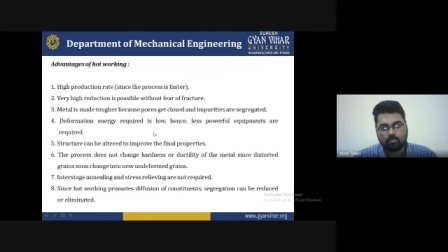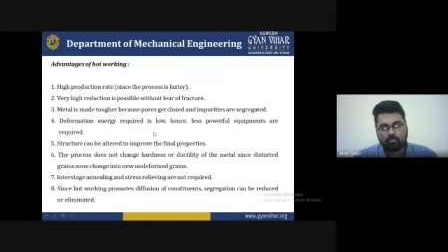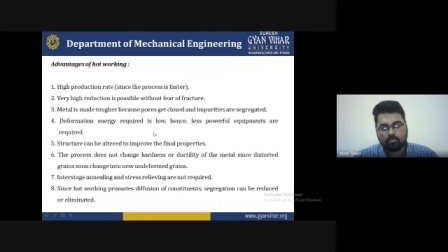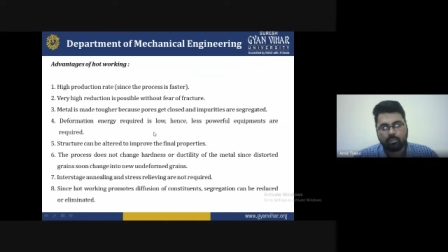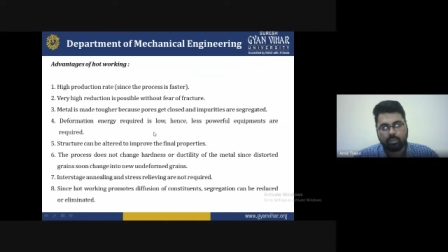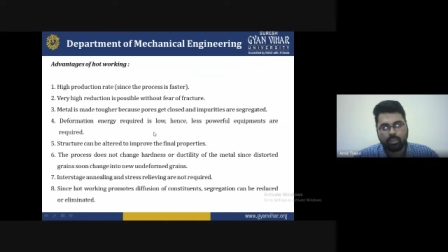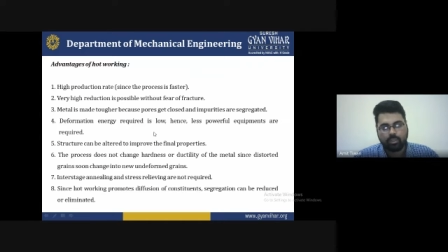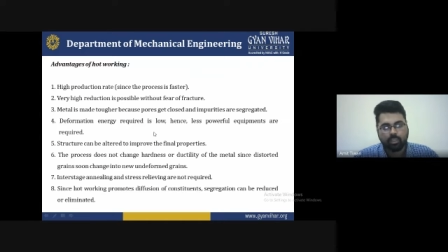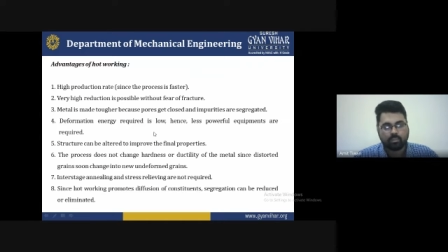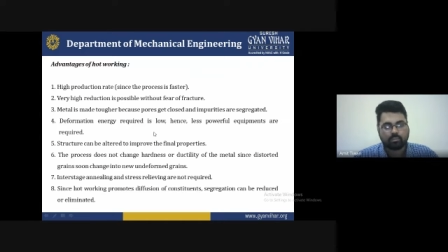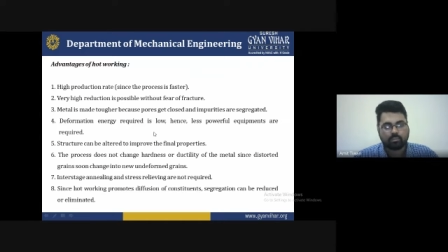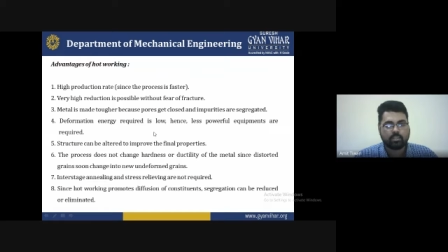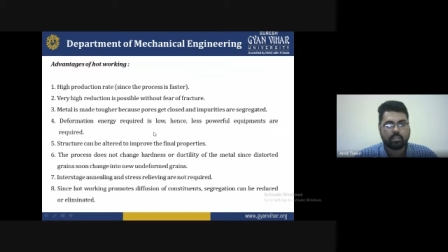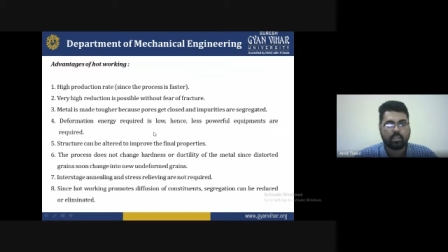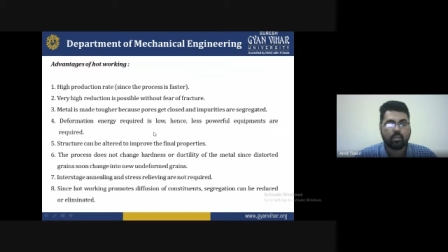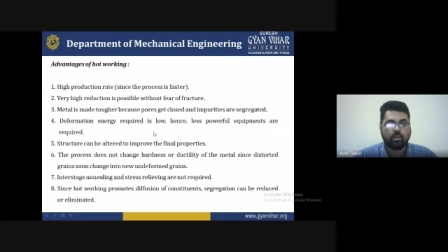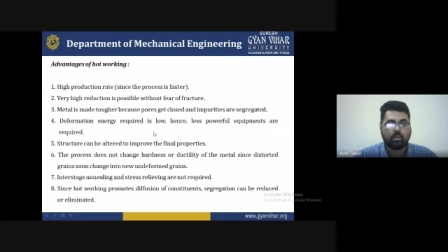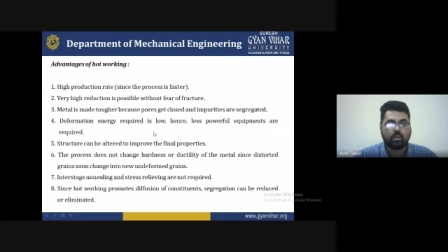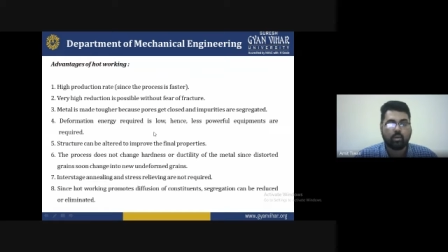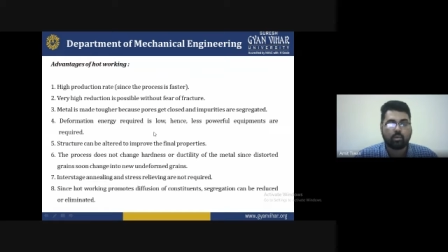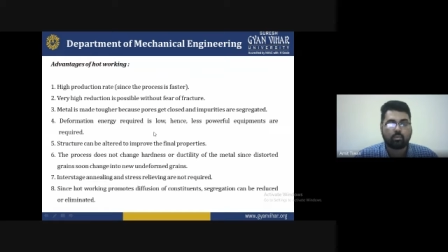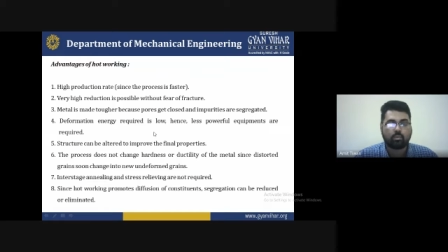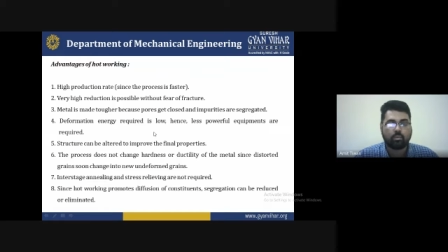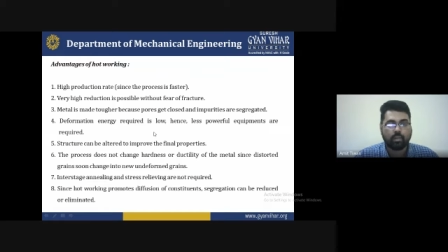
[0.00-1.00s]
we can say
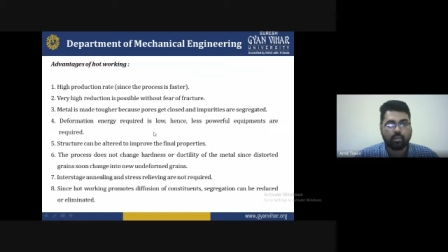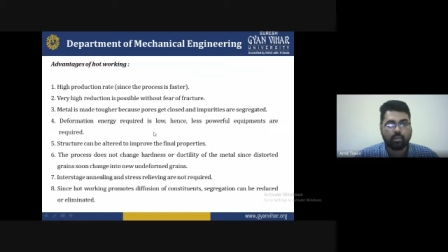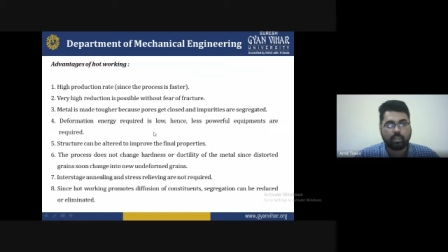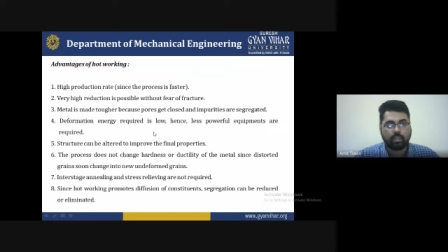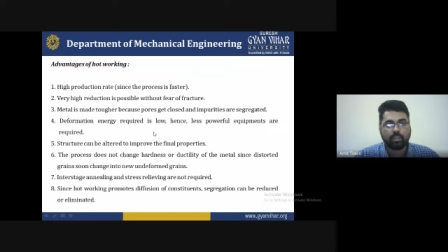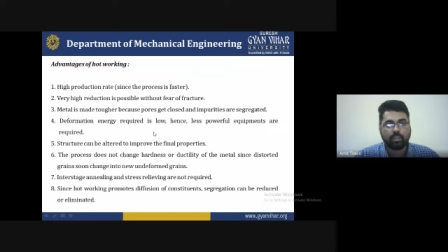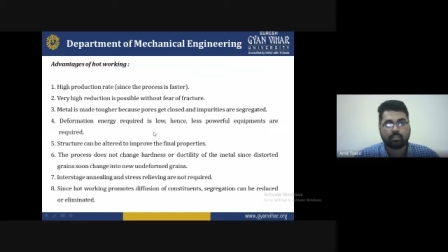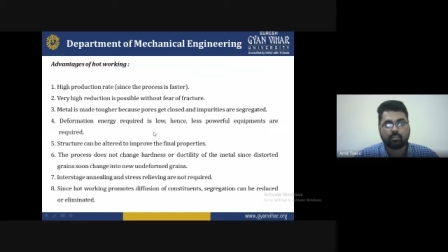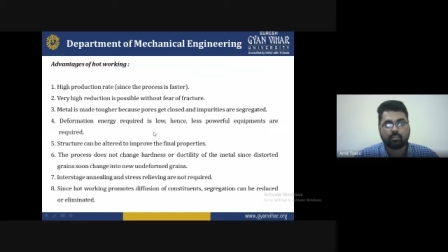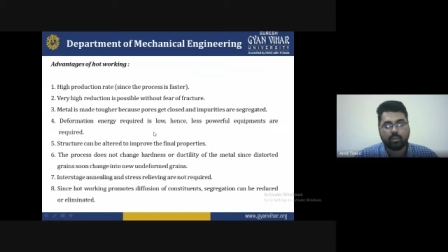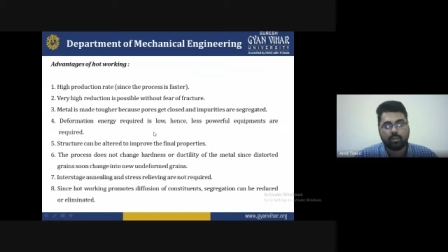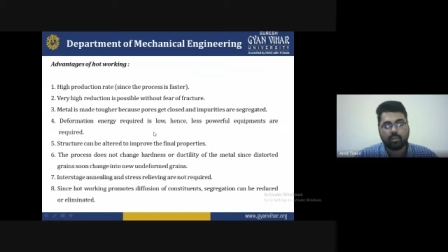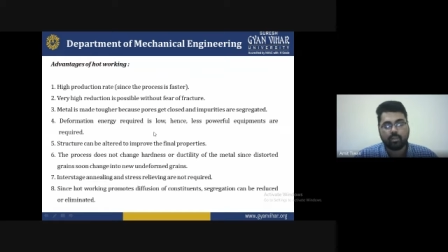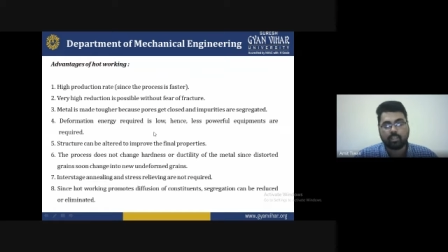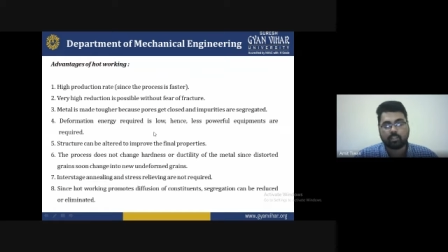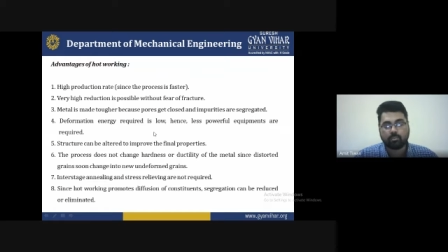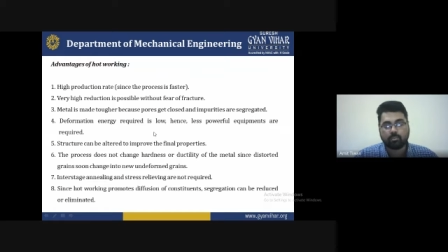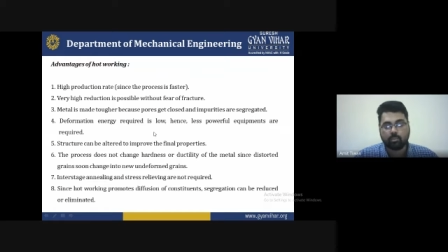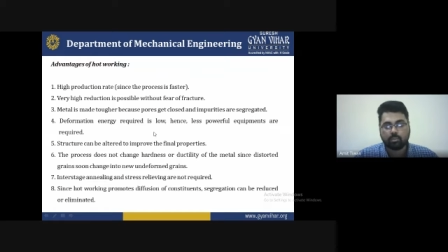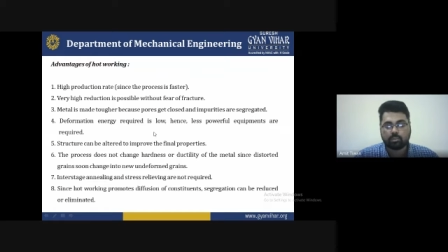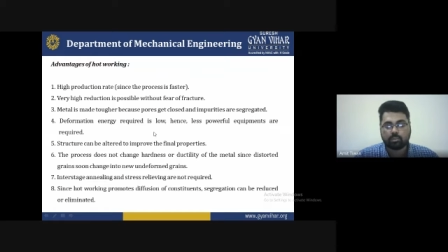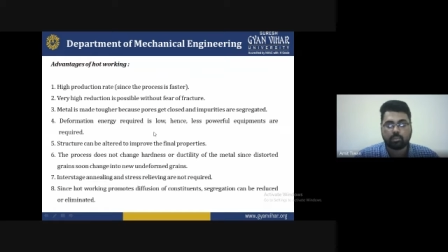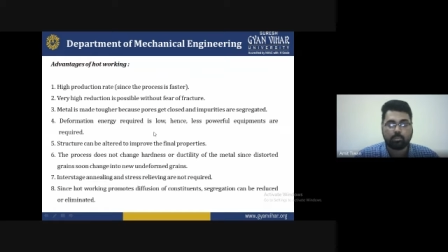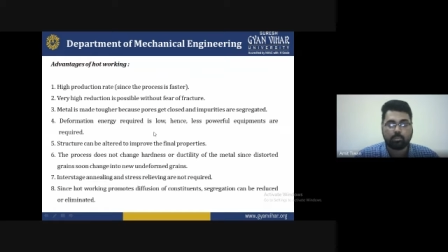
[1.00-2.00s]
hot working is very
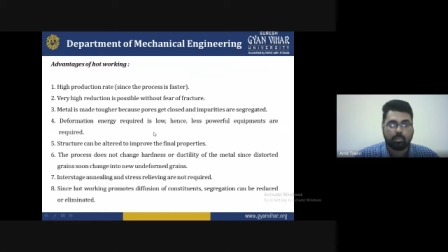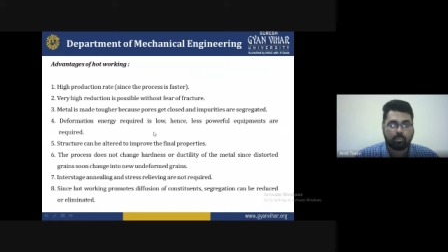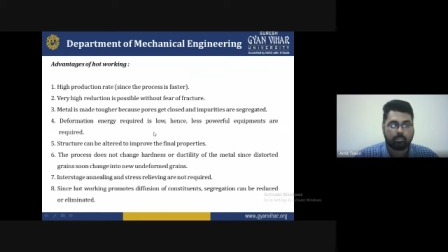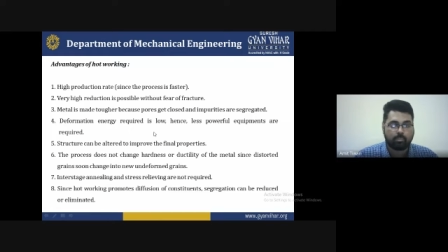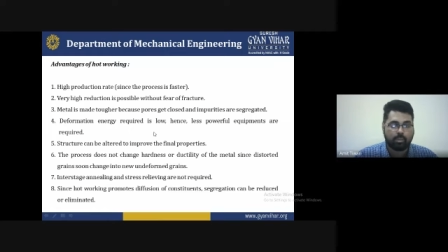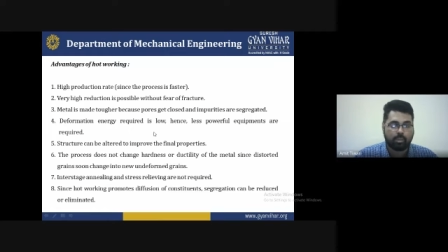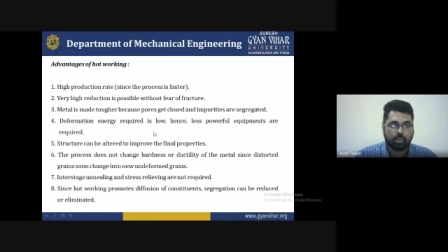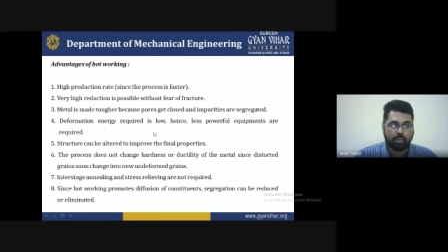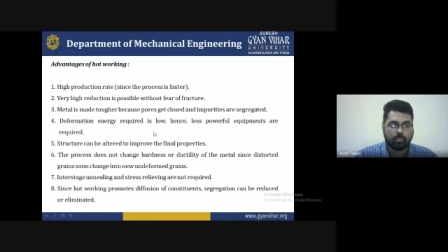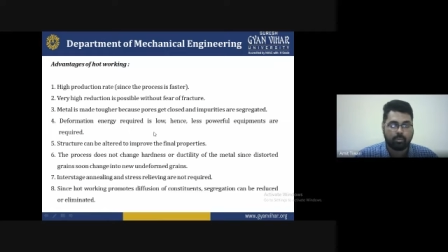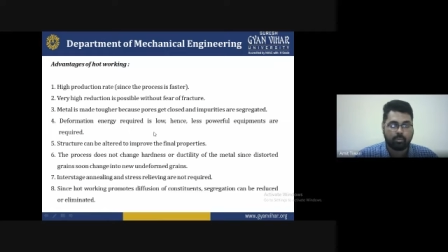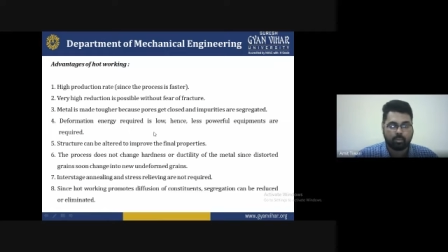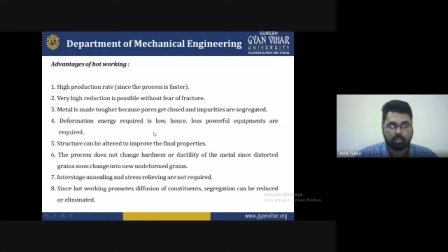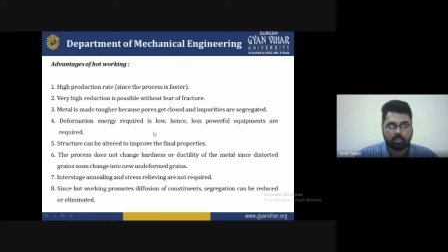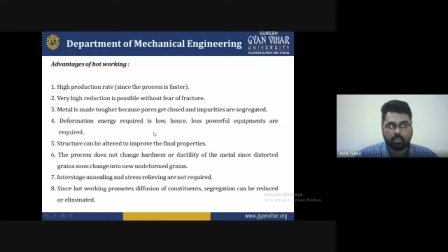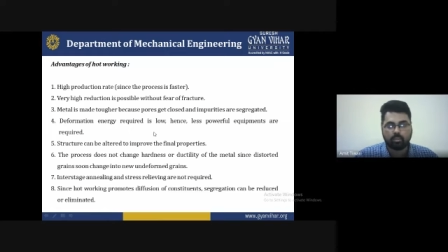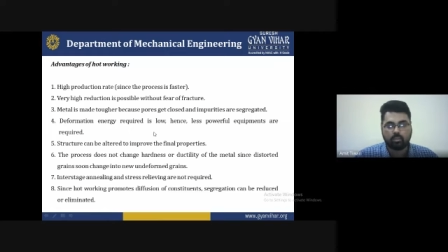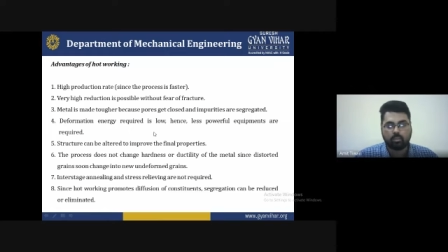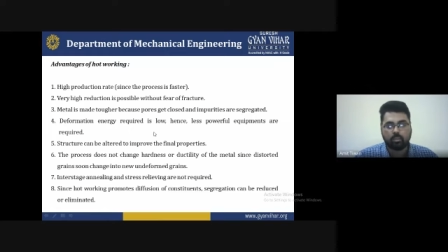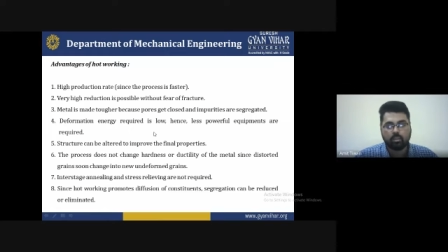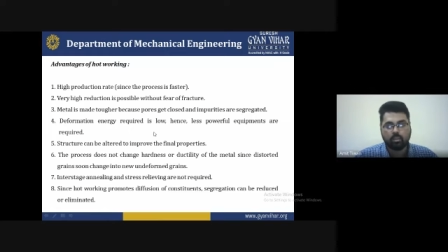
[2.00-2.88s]
responsible parameter,